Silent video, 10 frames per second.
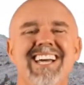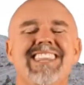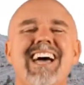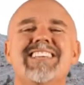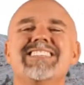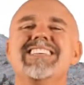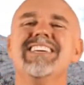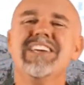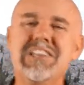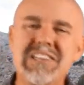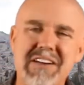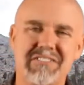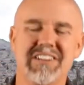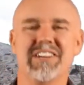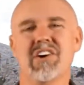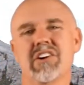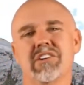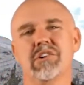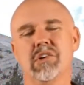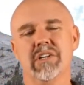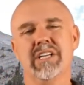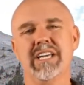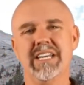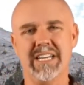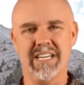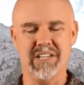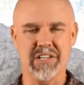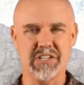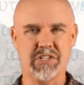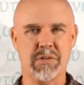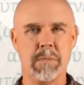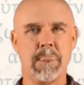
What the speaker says: That is the indefinite article in English.